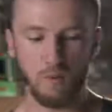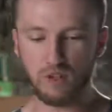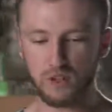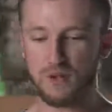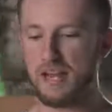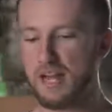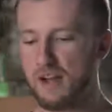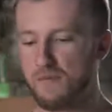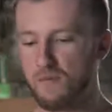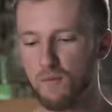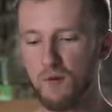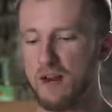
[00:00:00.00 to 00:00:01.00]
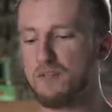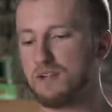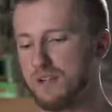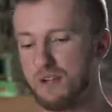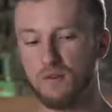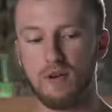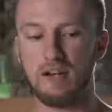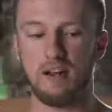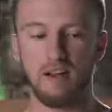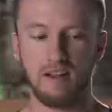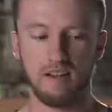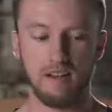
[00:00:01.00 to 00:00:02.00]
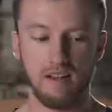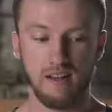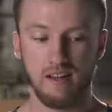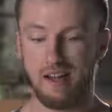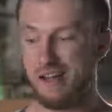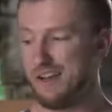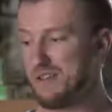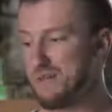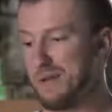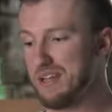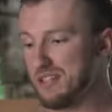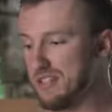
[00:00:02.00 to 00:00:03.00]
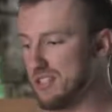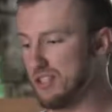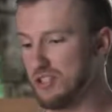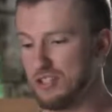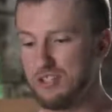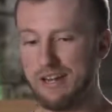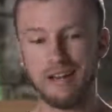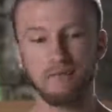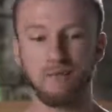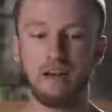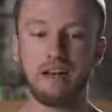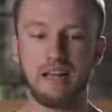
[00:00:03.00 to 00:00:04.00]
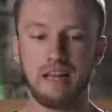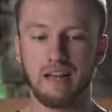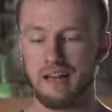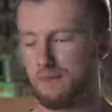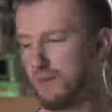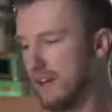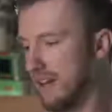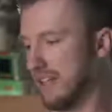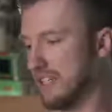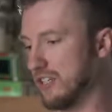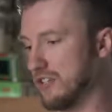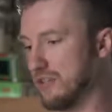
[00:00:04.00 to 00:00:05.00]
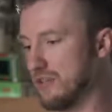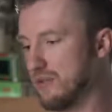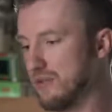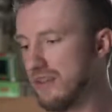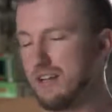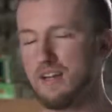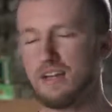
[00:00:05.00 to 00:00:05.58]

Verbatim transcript: once you have whatever you're gonna write on, uh, you basically just dive right in. And what I like to do